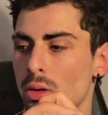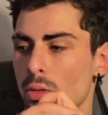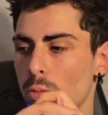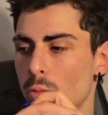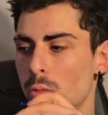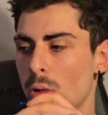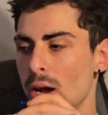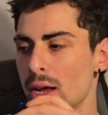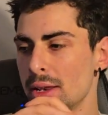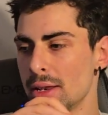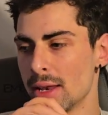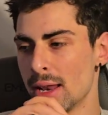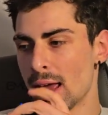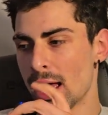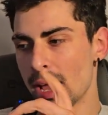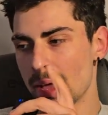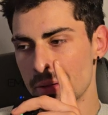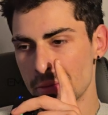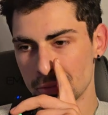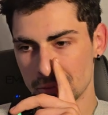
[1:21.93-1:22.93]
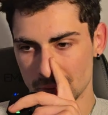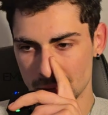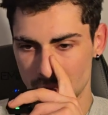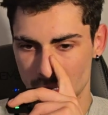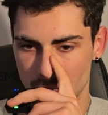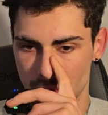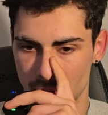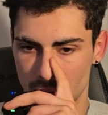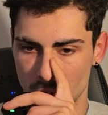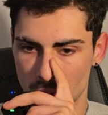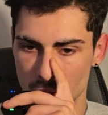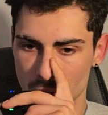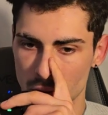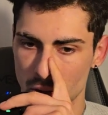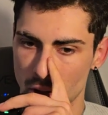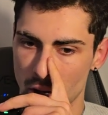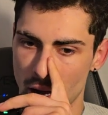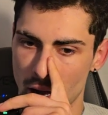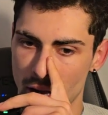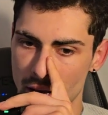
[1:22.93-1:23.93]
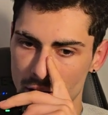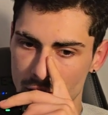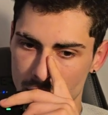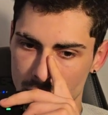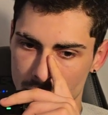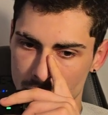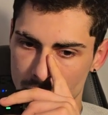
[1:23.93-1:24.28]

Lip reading: right now, if you're not